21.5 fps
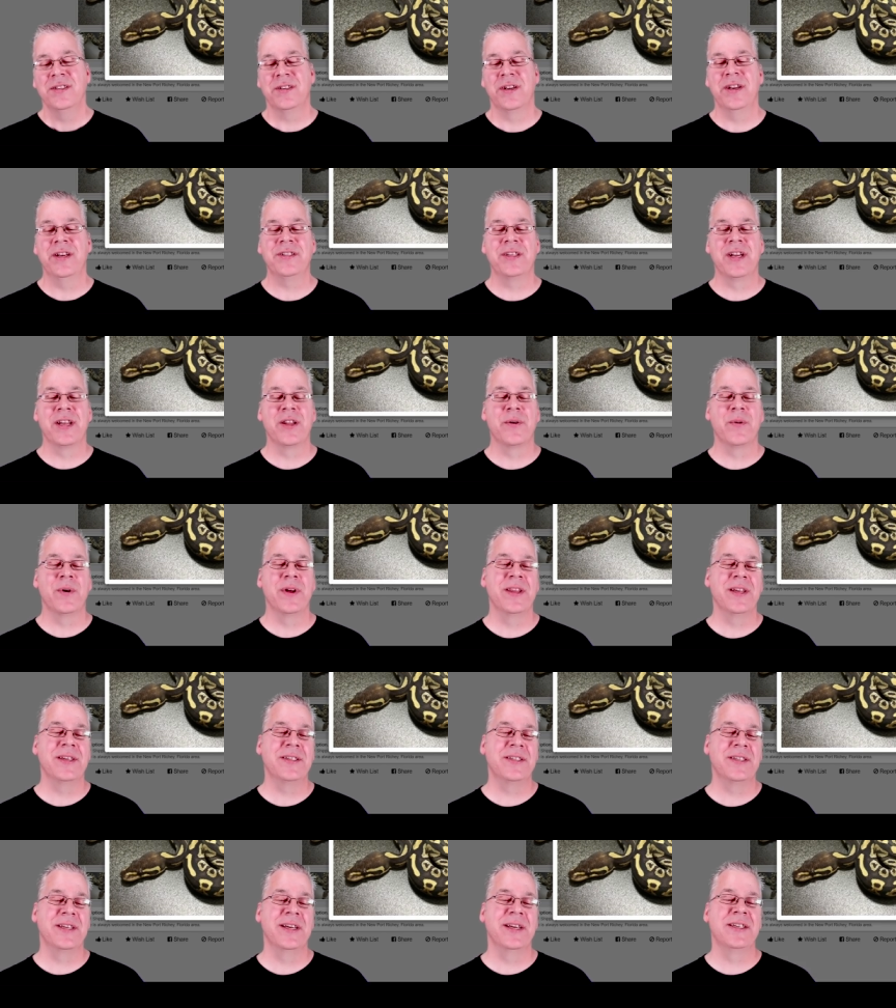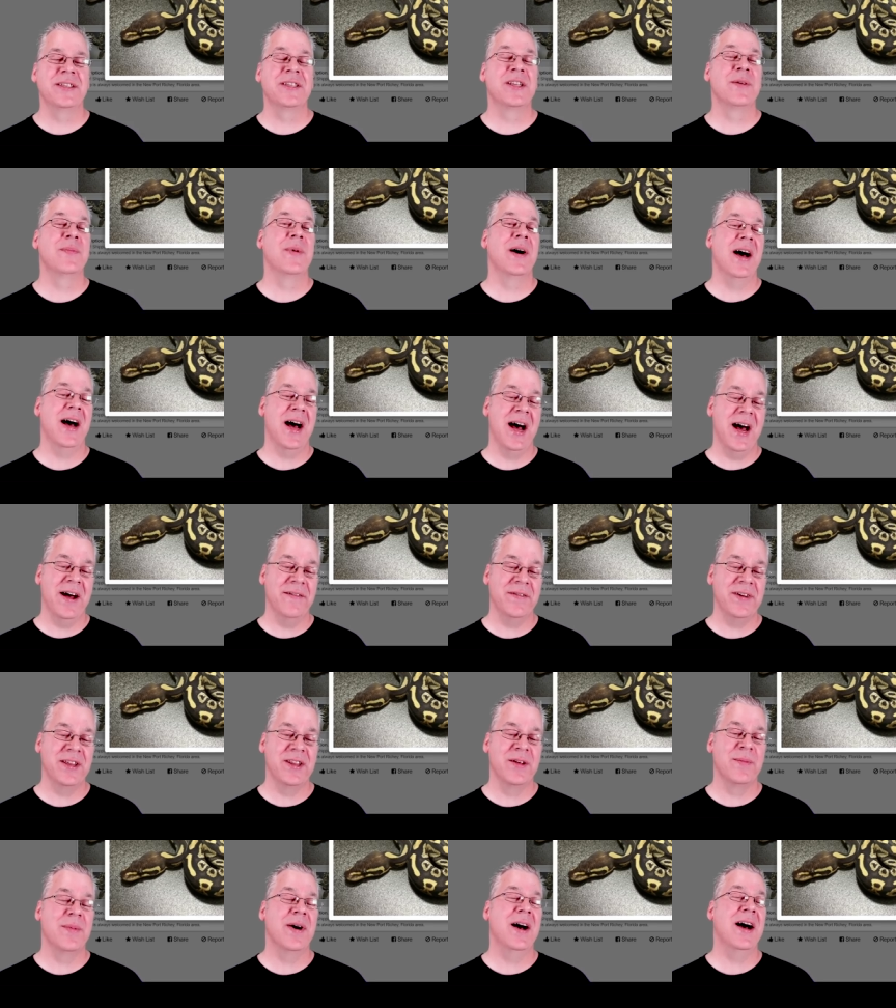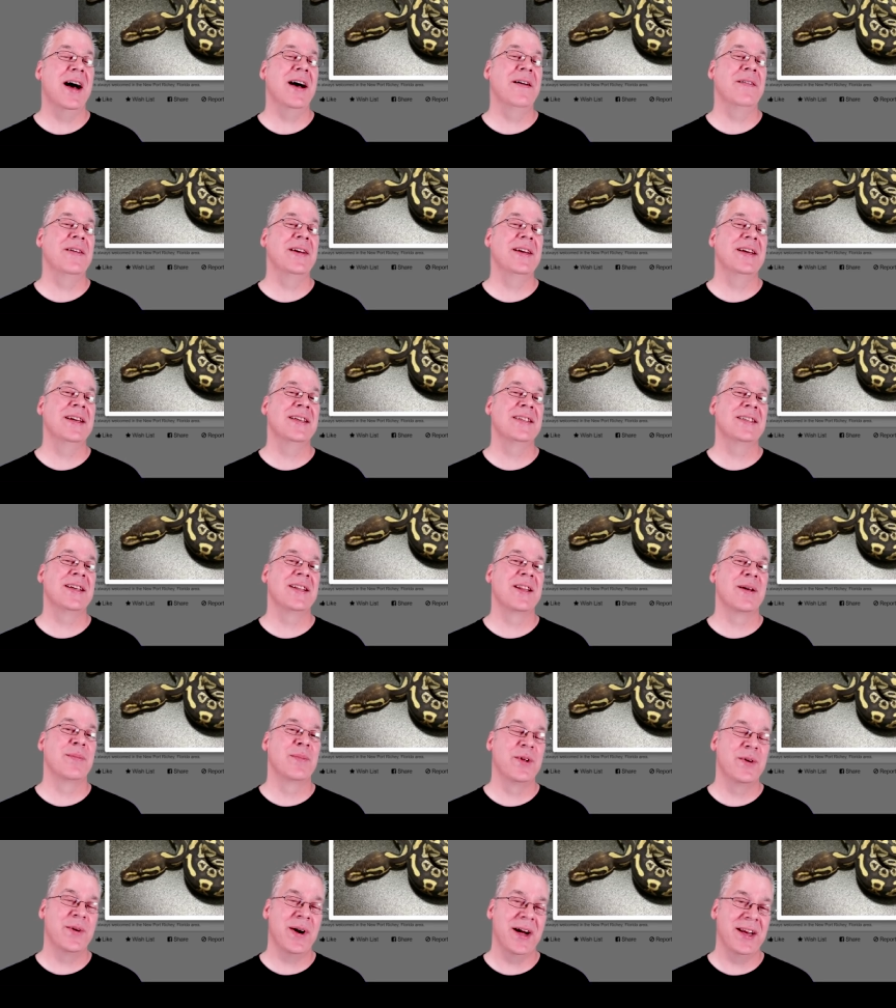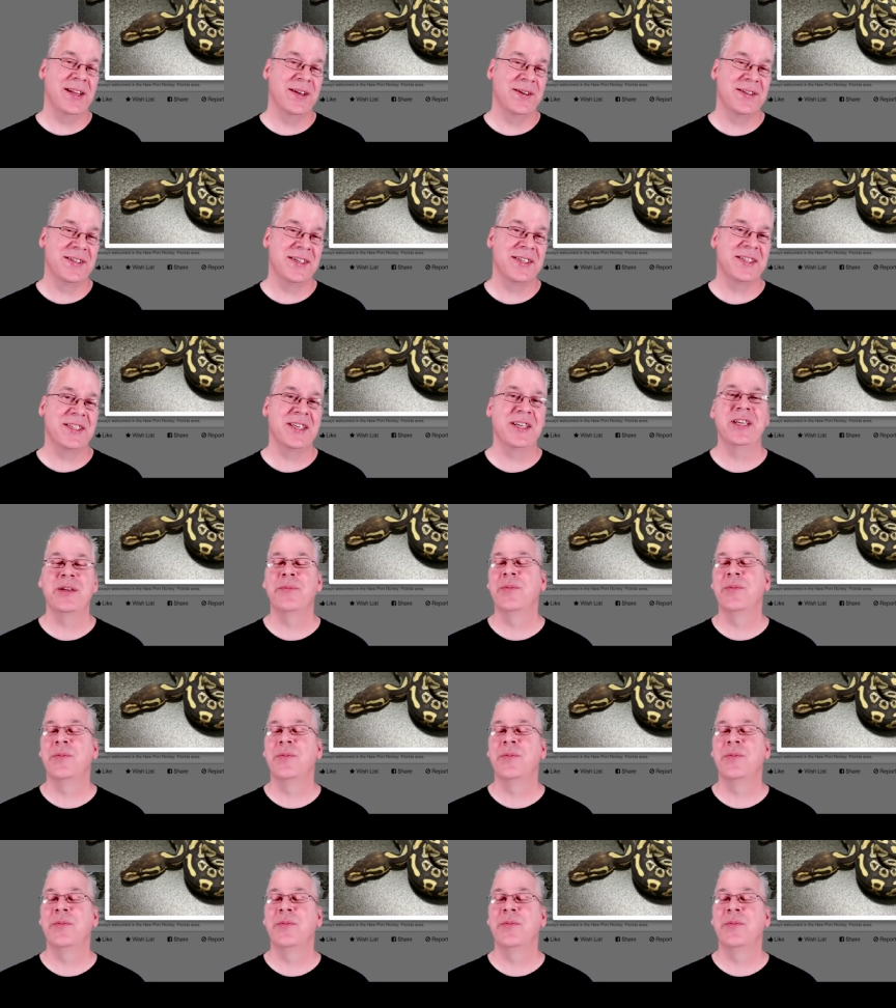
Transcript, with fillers: So here's another one. This is the Mojave. The Mojave is in the blue-eyed leucistic.